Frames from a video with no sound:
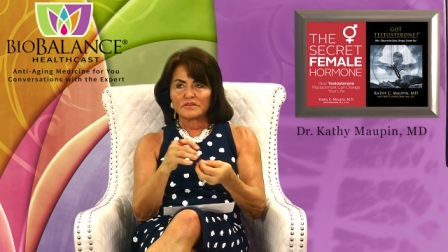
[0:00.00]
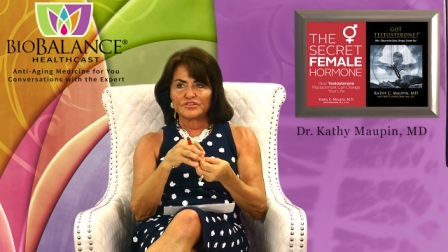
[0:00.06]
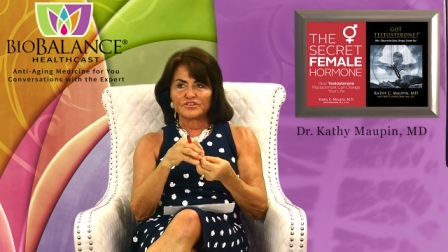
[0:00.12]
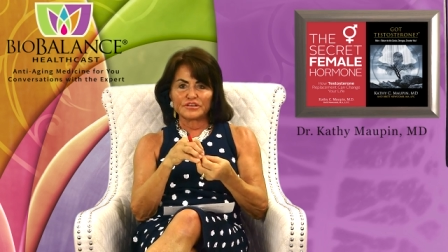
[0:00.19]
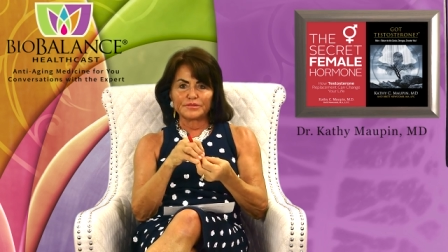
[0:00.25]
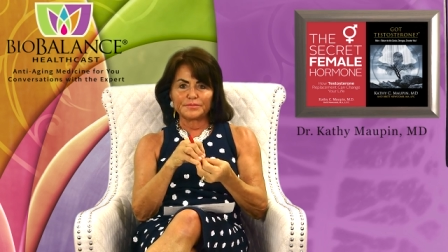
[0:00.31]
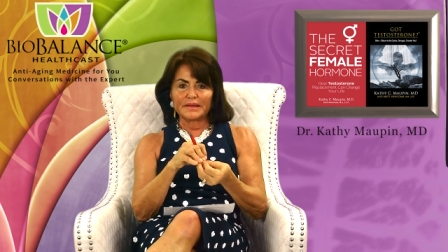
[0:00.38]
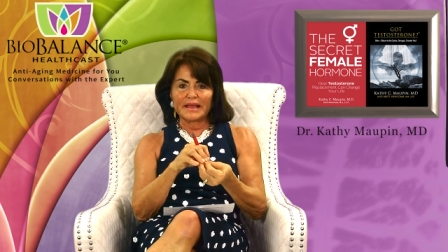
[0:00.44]

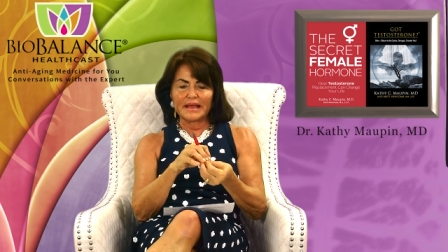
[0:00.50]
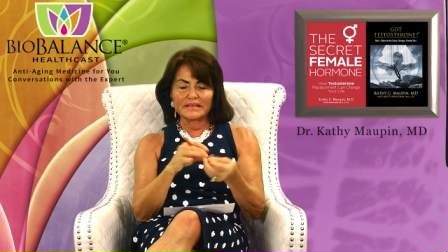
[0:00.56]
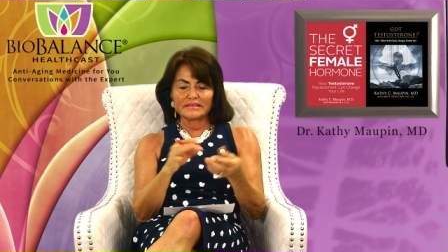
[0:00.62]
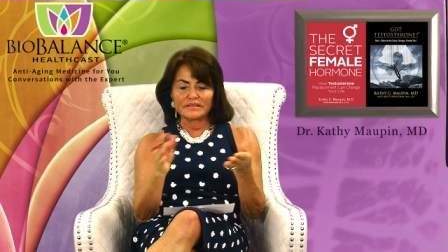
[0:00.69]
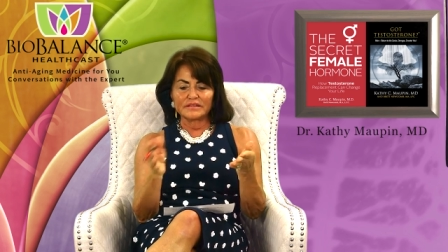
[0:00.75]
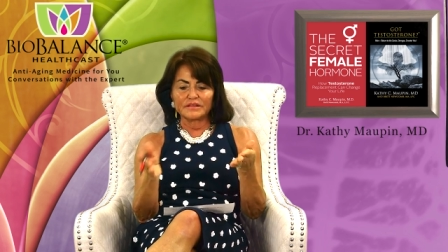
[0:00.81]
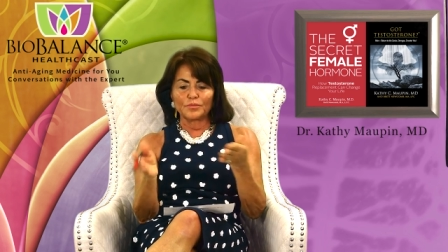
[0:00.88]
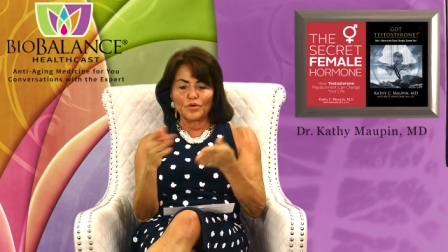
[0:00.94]
just
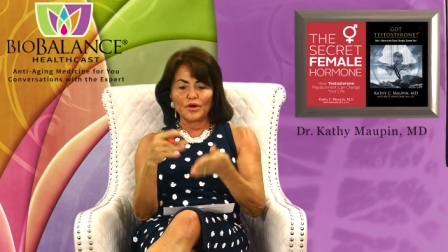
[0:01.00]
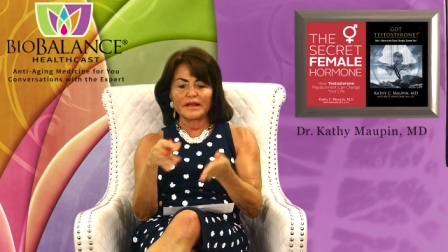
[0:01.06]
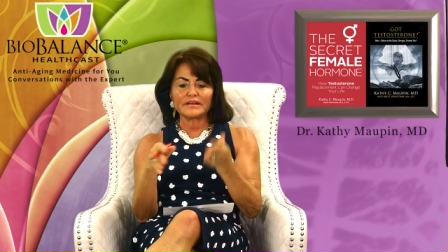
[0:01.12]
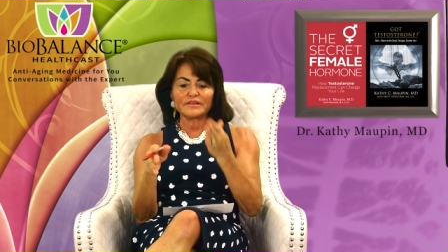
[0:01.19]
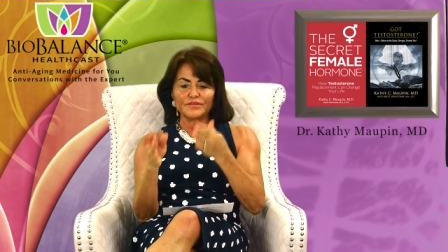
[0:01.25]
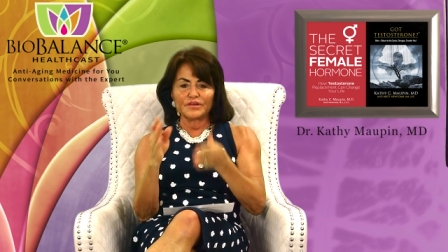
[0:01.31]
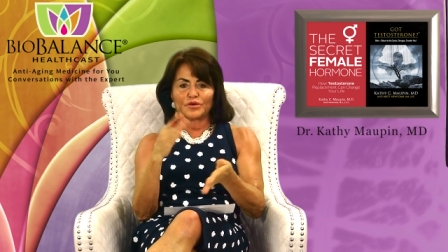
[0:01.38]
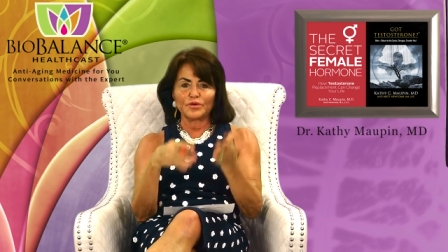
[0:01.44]
because the more
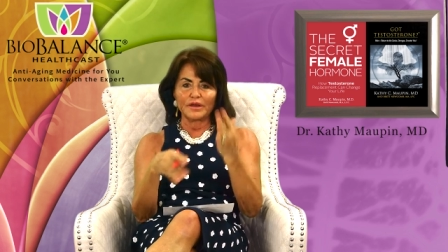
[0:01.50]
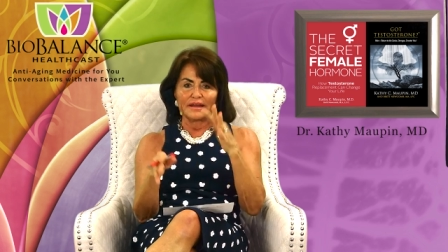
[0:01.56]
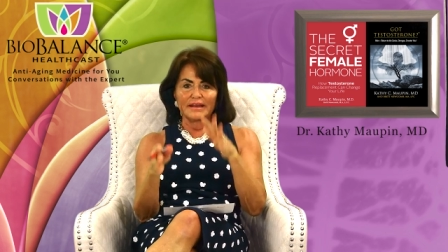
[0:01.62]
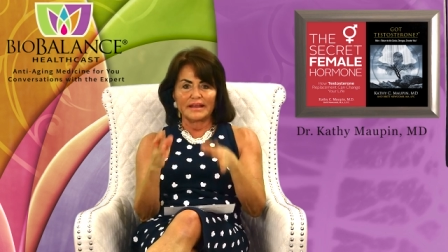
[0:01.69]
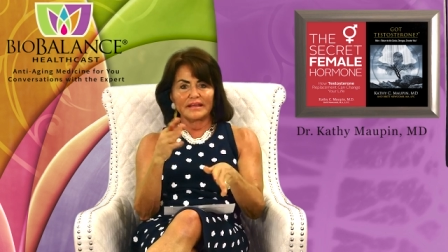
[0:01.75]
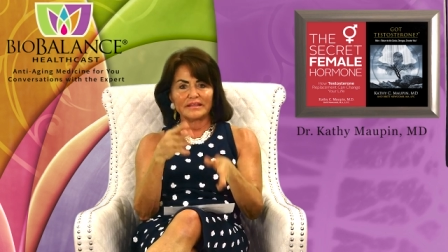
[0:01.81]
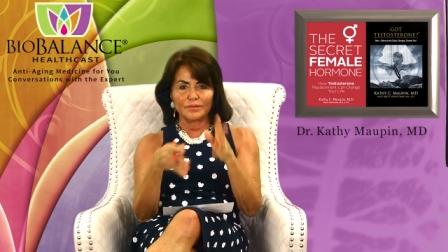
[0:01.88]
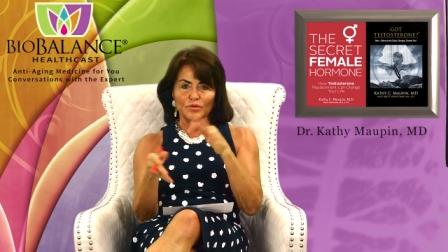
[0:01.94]
active
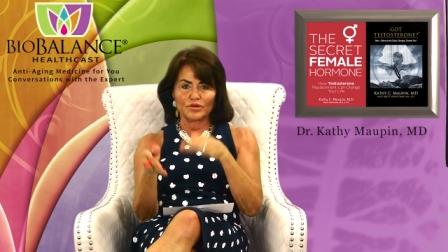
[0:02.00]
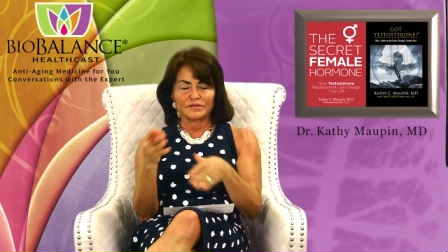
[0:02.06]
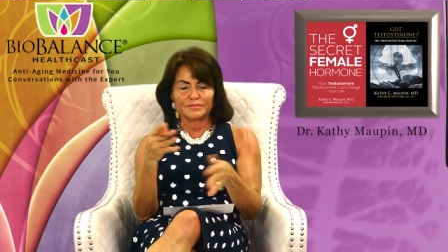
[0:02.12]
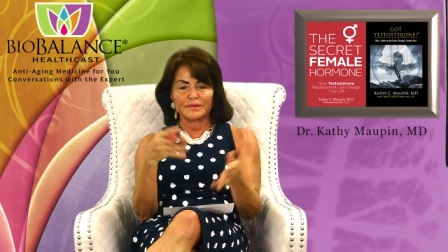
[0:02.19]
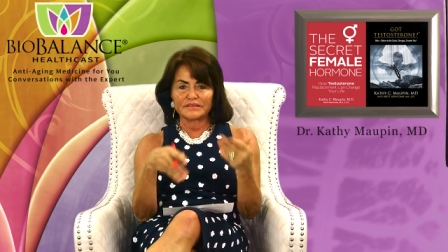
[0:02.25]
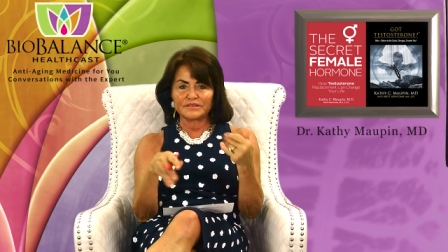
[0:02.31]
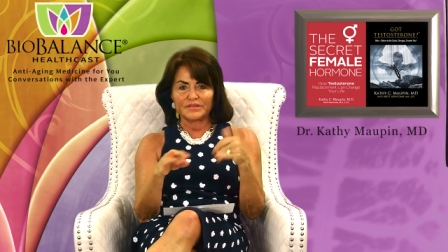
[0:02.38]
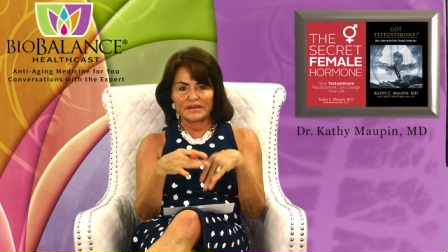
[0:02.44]
ingredient, the more
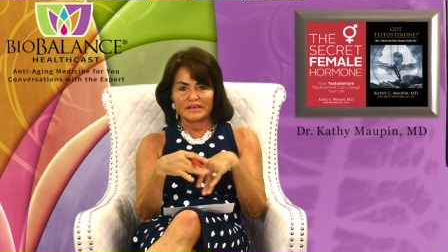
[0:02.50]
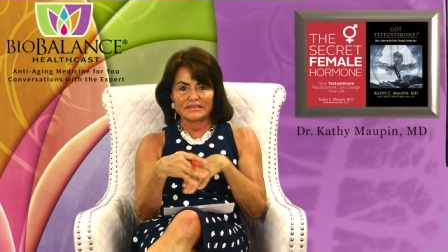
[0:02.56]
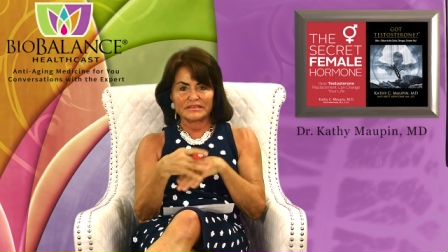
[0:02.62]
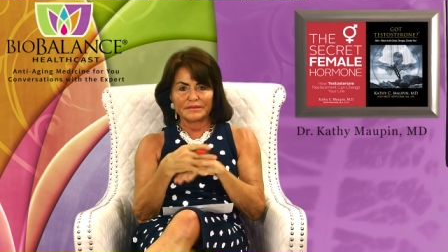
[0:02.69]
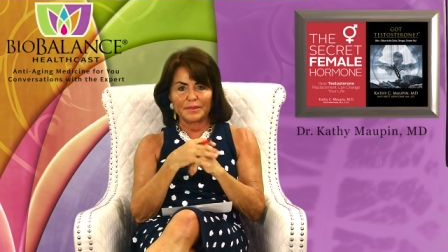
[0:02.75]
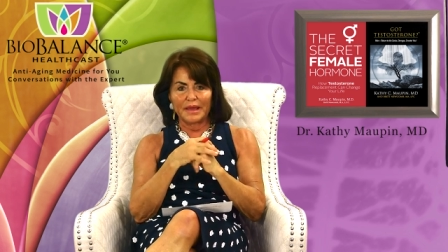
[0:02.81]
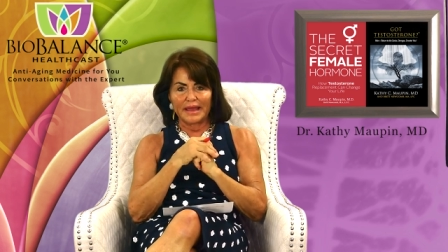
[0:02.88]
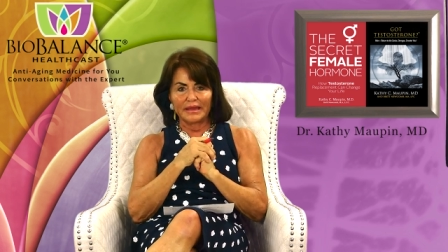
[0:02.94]
expensive it is
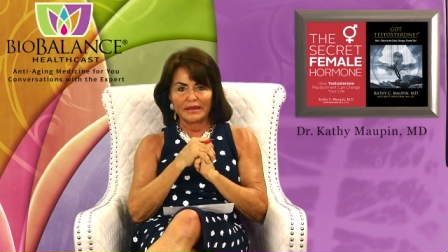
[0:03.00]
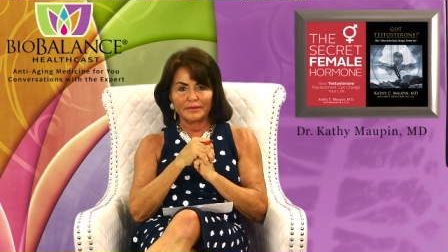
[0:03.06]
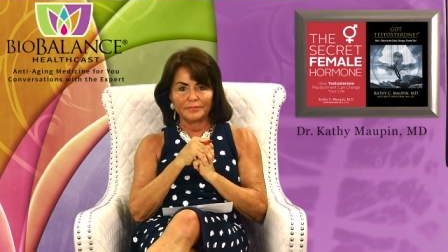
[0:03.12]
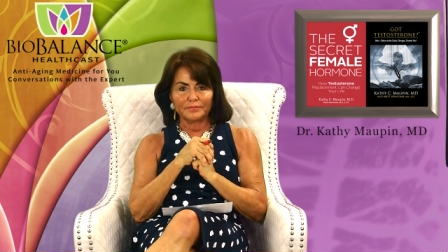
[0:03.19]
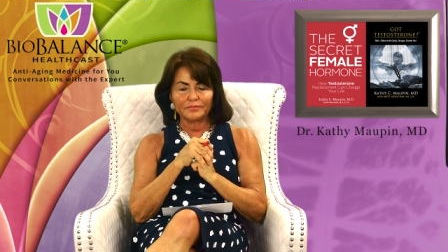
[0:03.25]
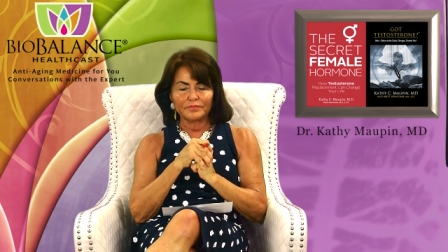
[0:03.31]
to make.